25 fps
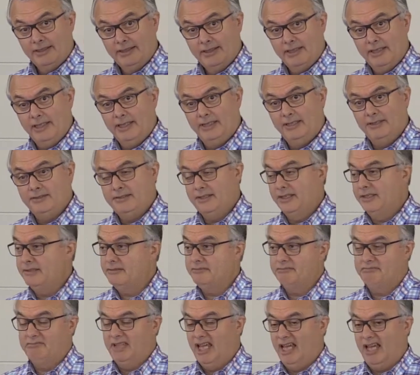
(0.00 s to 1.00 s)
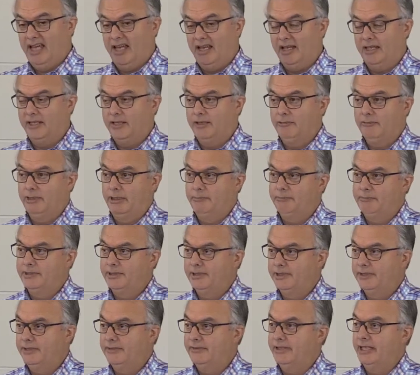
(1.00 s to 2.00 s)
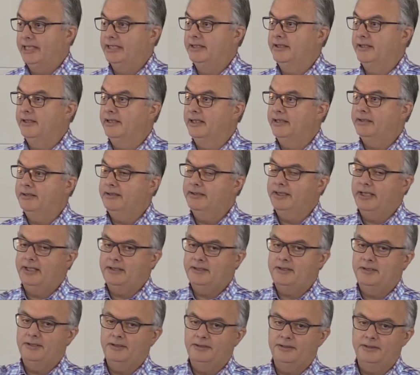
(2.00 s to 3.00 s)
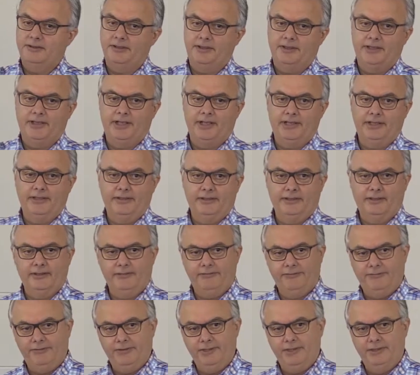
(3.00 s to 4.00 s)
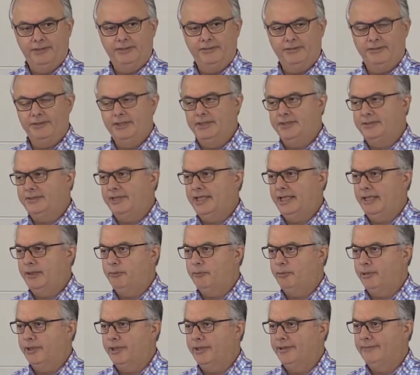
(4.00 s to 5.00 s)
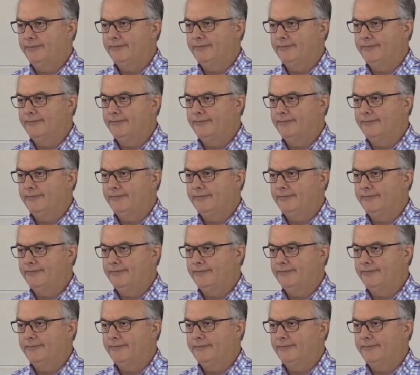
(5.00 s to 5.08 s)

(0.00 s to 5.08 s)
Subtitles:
And he says, no, I won't believe it until I touch his side and I see his handprint.